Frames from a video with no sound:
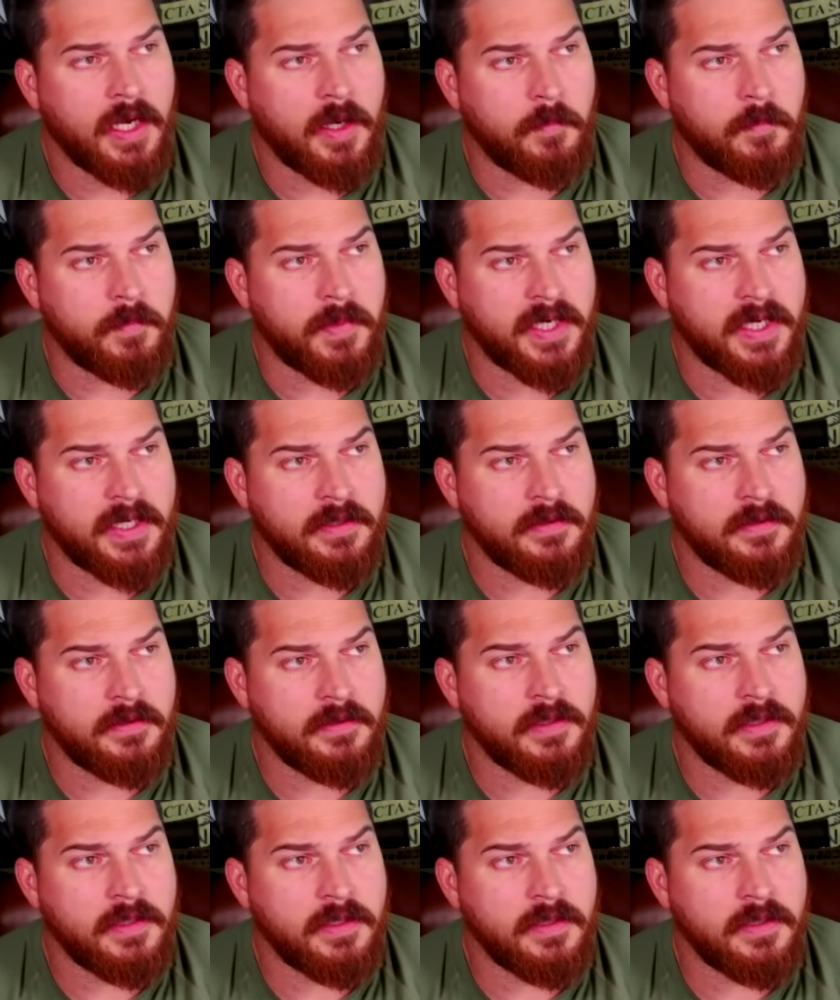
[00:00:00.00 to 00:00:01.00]
But
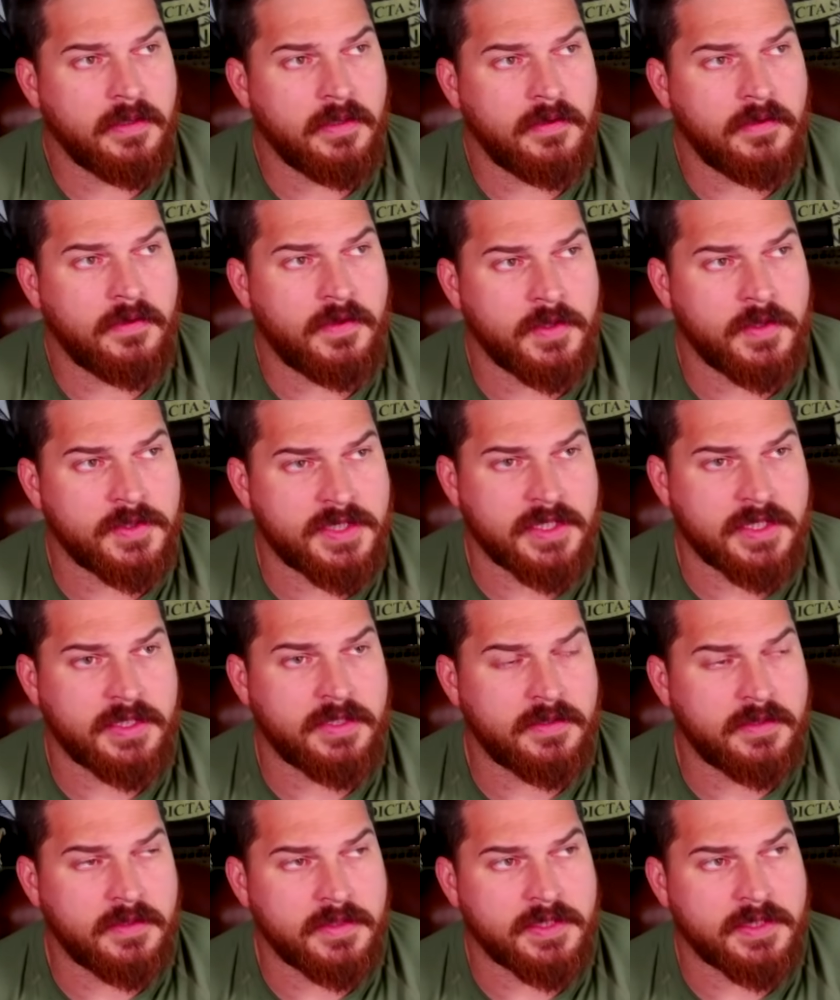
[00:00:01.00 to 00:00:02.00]
there's
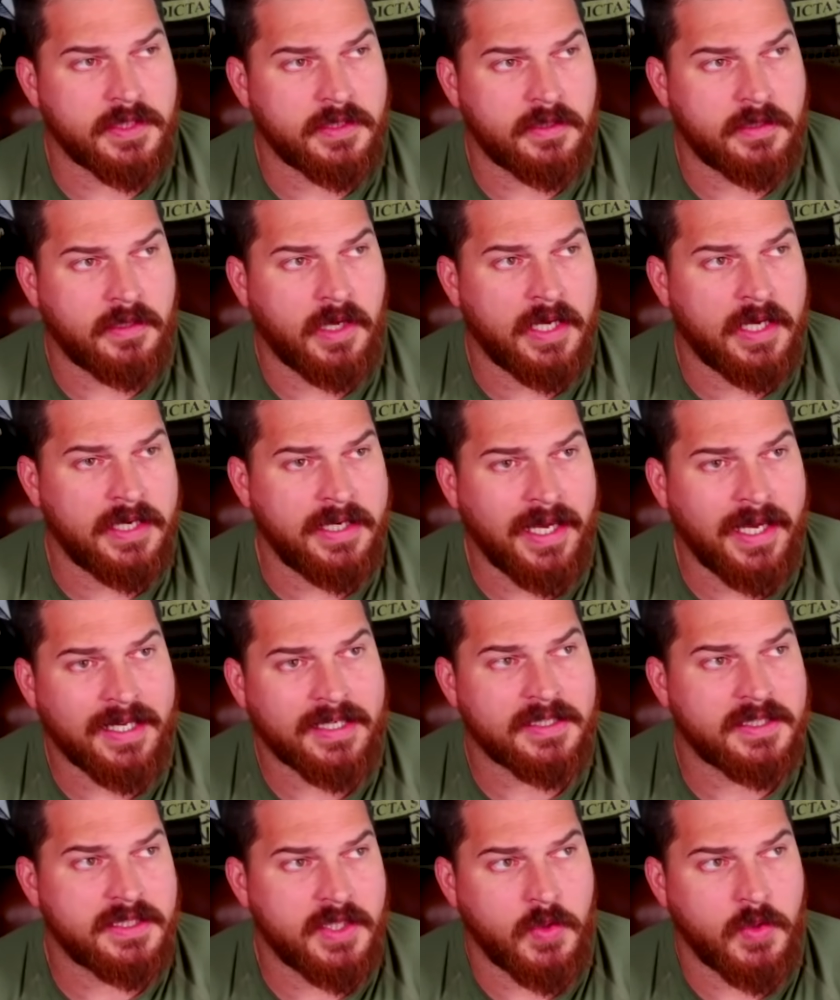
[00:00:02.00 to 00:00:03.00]
a
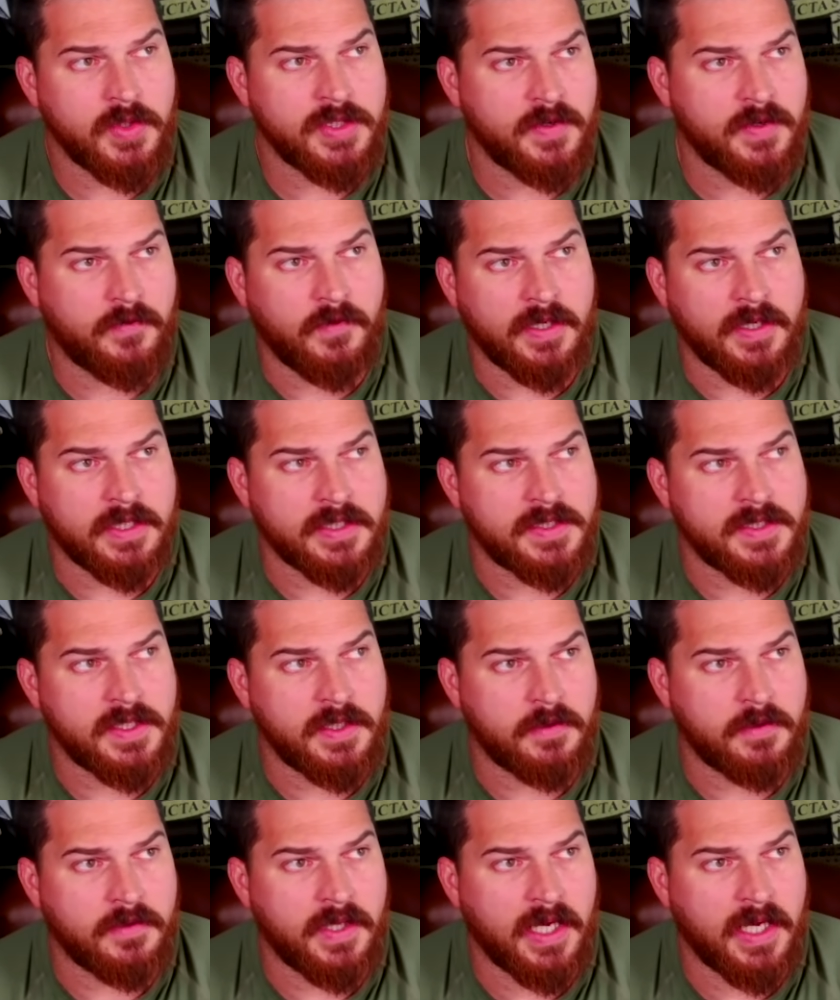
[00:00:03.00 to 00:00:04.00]
next series of events
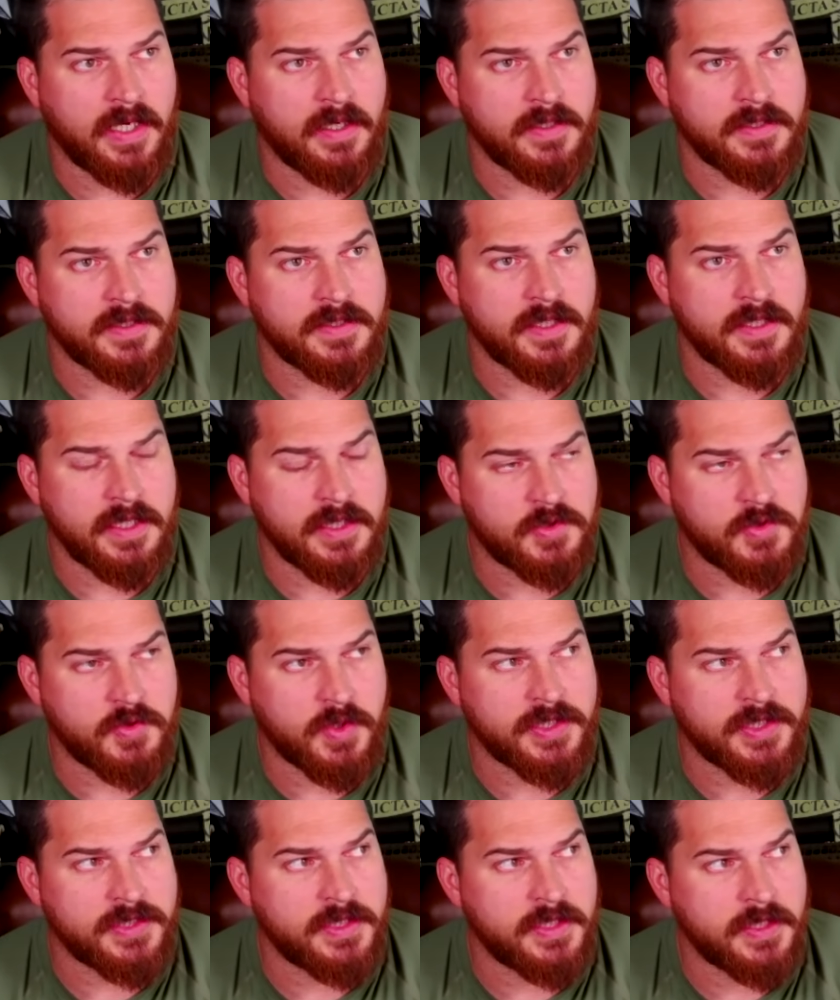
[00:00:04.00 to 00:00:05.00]
here that is
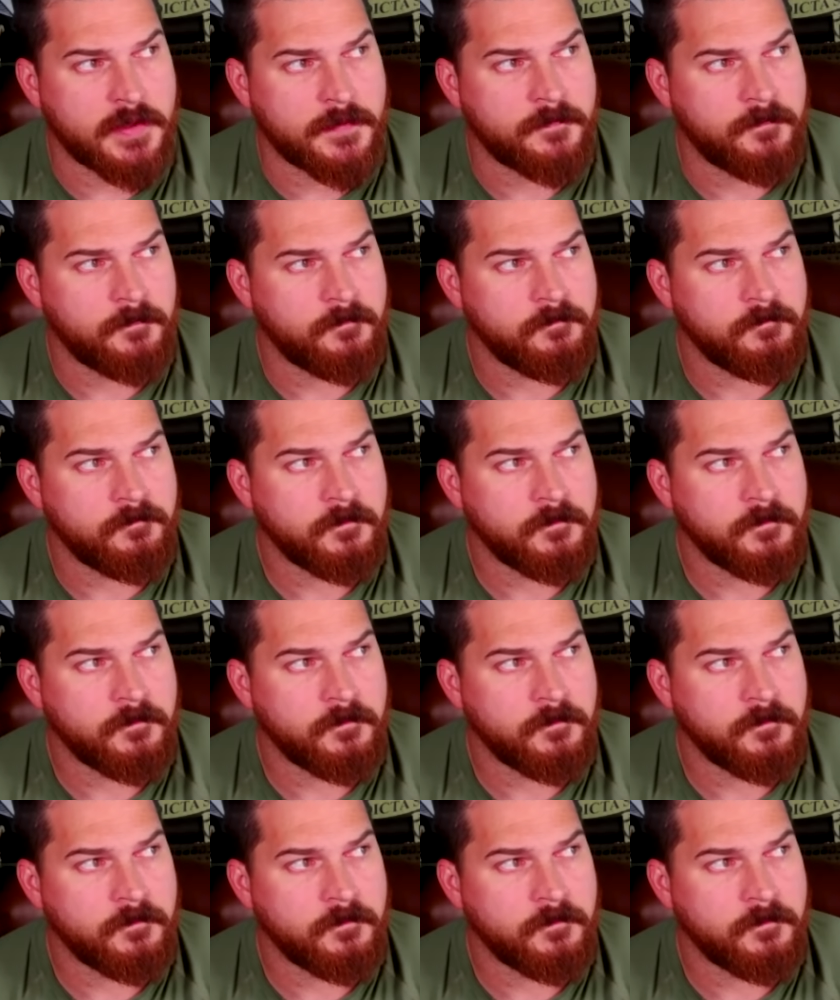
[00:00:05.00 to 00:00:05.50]
interesting.